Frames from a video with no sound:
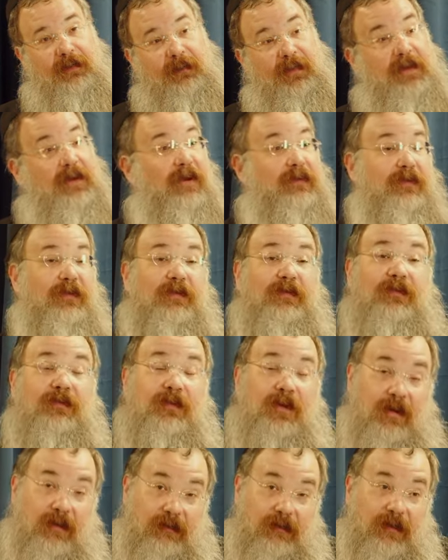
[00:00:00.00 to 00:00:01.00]
because it's
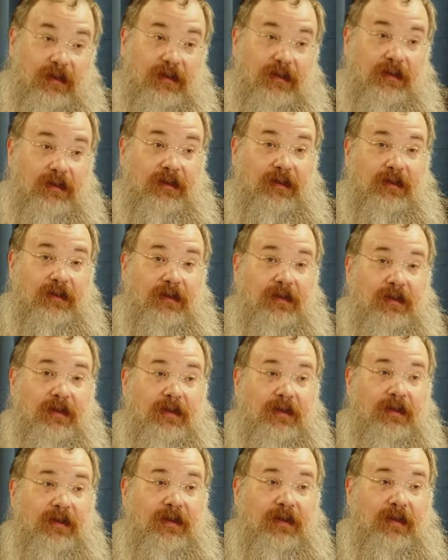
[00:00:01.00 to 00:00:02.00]
Torah,
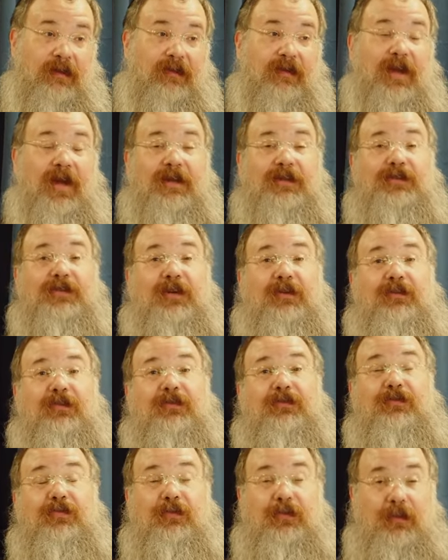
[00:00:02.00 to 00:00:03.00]
it's not just
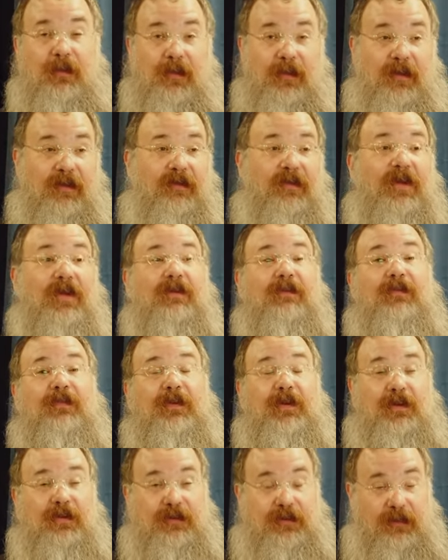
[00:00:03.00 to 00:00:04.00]
truth, it's
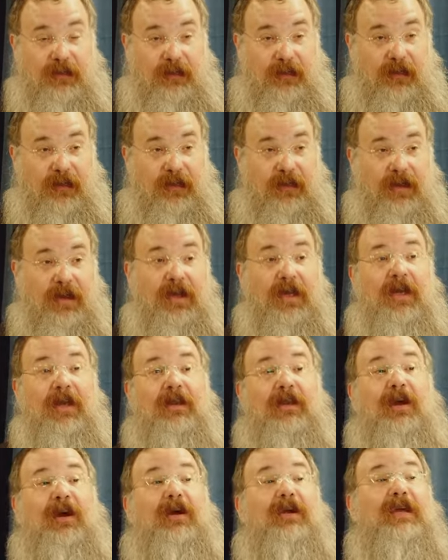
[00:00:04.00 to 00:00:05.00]
infinite truth.
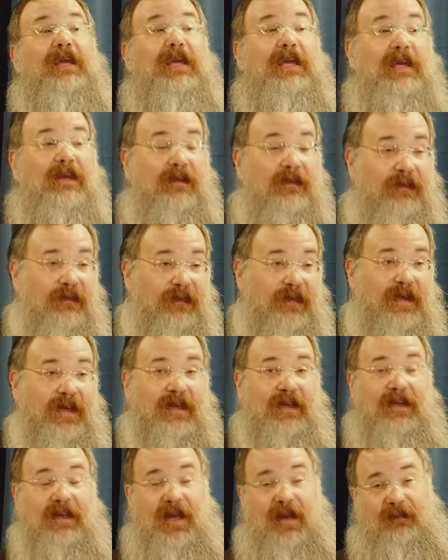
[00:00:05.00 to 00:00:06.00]
There are
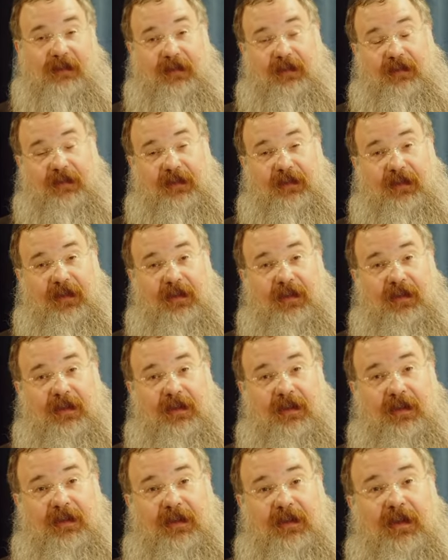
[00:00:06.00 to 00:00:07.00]
infinite levels.
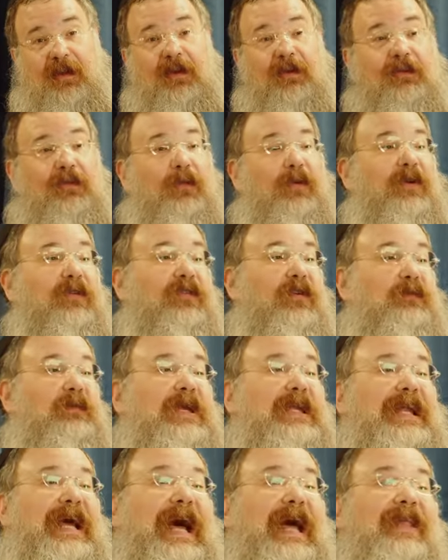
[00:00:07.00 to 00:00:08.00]
So, what does it
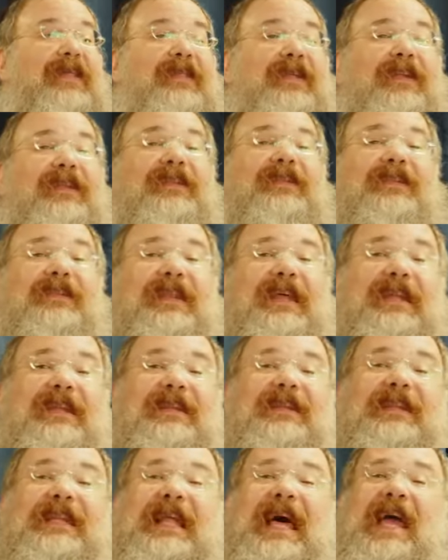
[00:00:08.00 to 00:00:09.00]
mean, the, the
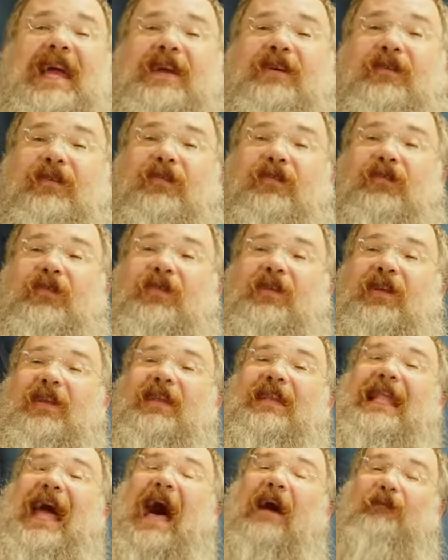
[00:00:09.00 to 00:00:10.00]
layers or the
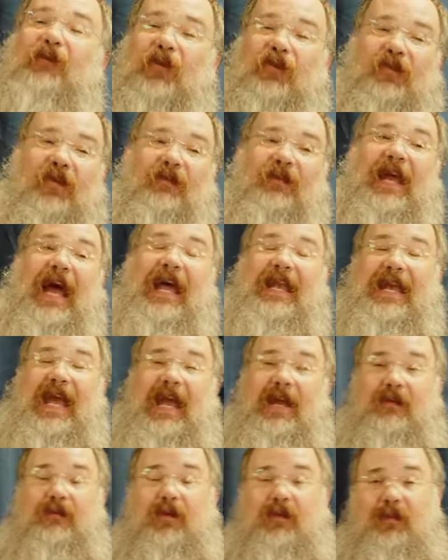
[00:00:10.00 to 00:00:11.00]
levels of Gan
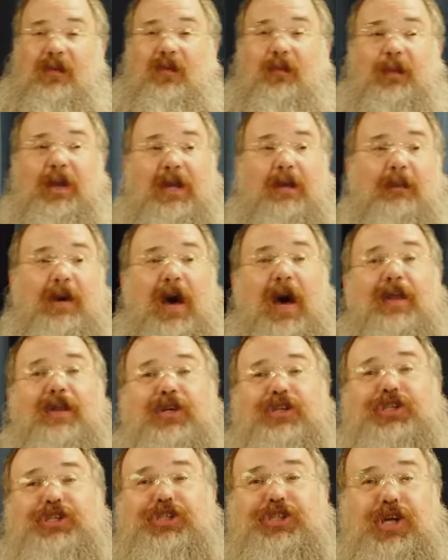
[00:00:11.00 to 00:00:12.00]
Eden, when we speak about an
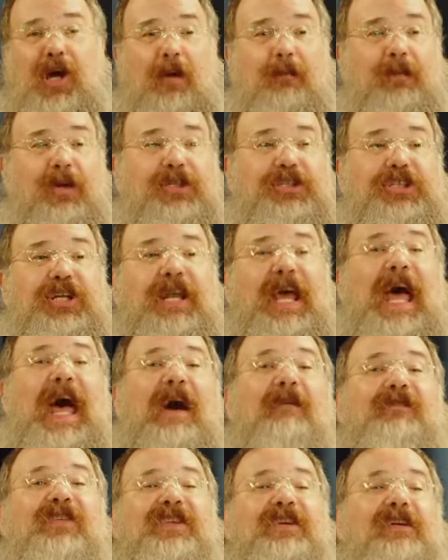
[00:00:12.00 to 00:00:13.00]
neshama should
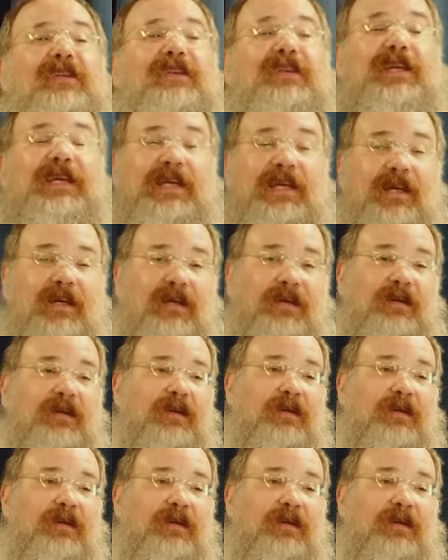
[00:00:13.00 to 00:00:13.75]
have an aliyah?